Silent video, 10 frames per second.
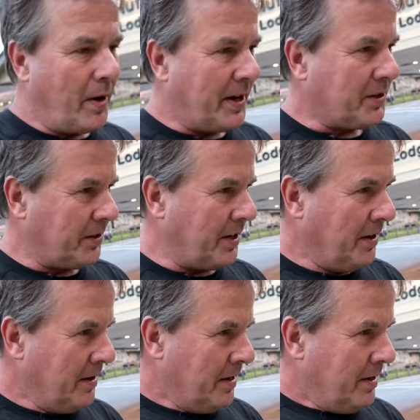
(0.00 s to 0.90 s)
actually
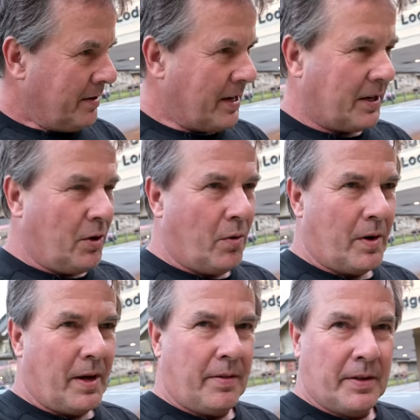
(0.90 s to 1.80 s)
got
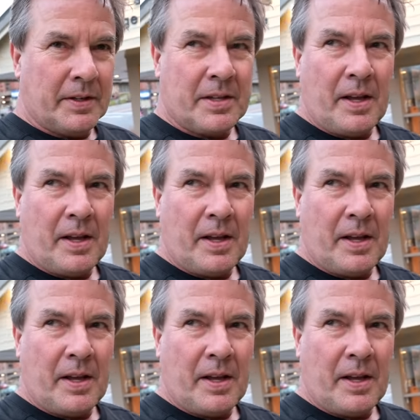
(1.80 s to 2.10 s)
going on this.